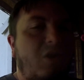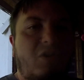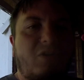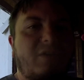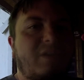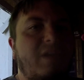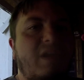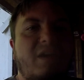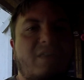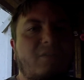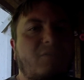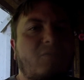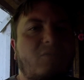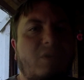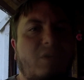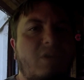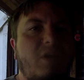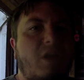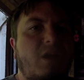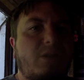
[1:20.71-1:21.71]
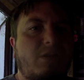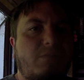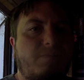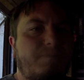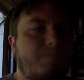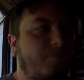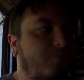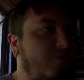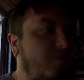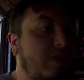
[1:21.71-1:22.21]
together would have cost
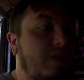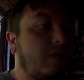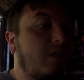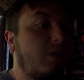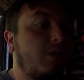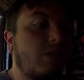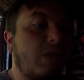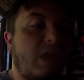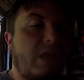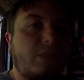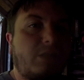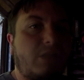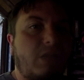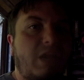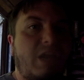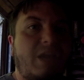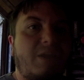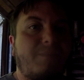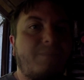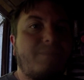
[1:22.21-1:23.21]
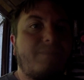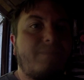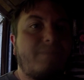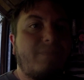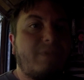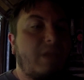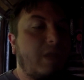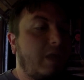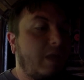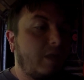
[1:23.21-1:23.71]
the exact same
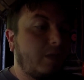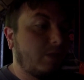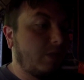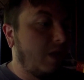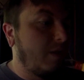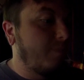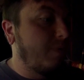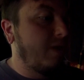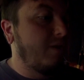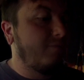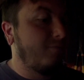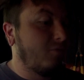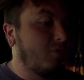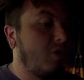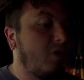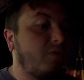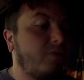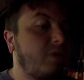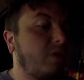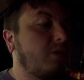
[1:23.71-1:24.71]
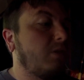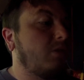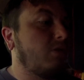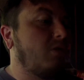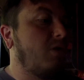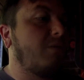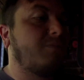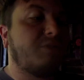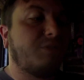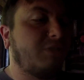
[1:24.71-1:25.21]
as I paid for all this. So
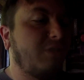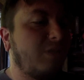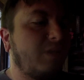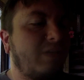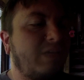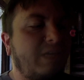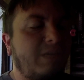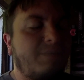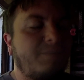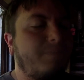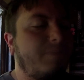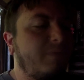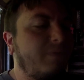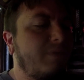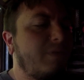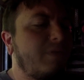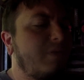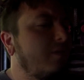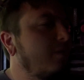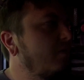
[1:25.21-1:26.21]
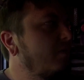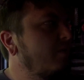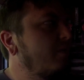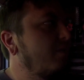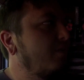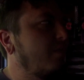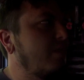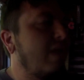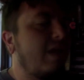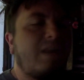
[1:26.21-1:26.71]
I'm just going to keep
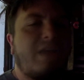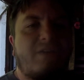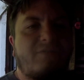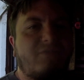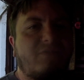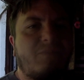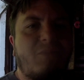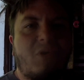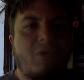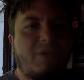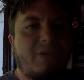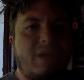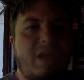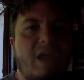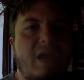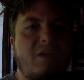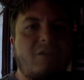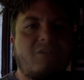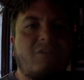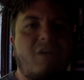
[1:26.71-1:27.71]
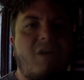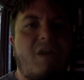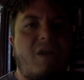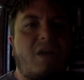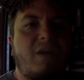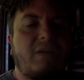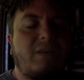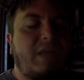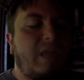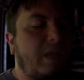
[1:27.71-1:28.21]
that aftermarket header
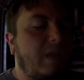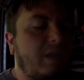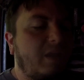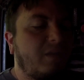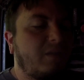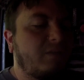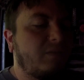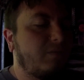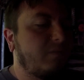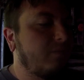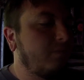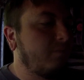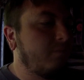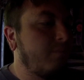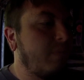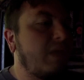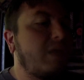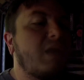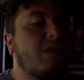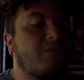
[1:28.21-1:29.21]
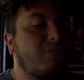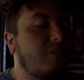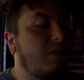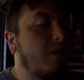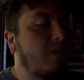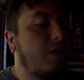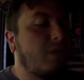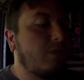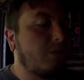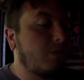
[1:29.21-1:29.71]
on and make everything
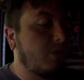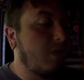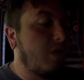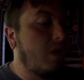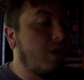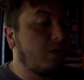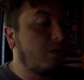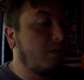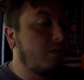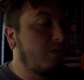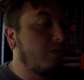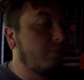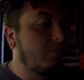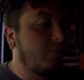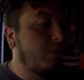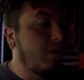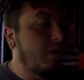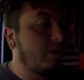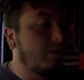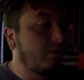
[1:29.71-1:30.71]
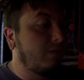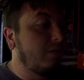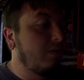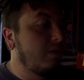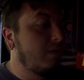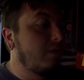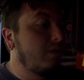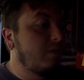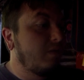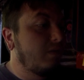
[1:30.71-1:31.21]
else stock. But
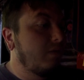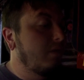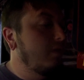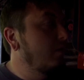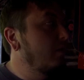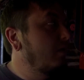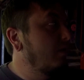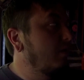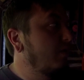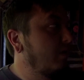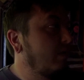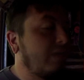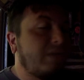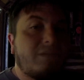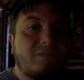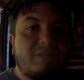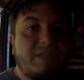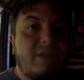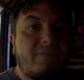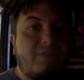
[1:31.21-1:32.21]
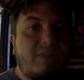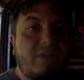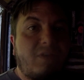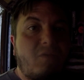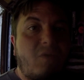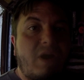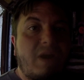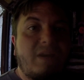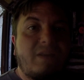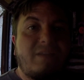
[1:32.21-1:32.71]
it'll definitely
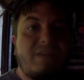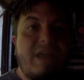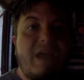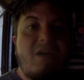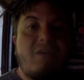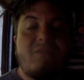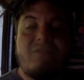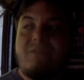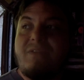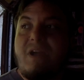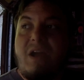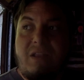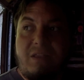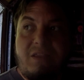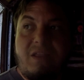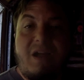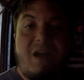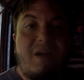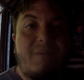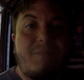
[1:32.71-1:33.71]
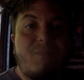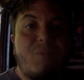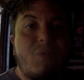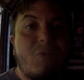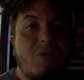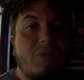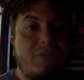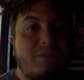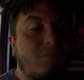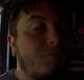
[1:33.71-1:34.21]
quiet it down a lot
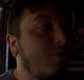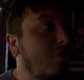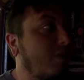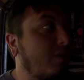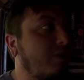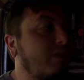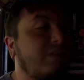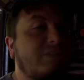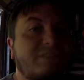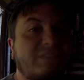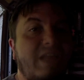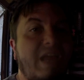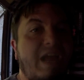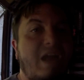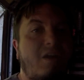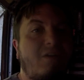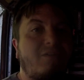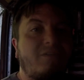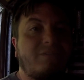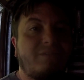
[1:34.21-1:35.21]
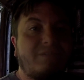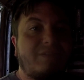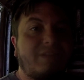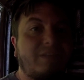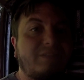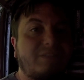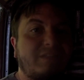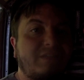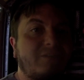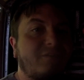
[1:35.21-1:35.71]
more than what it is now,
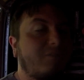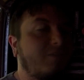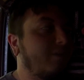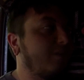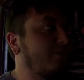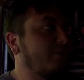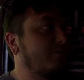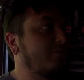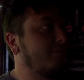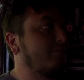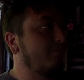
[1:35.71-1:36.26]
considering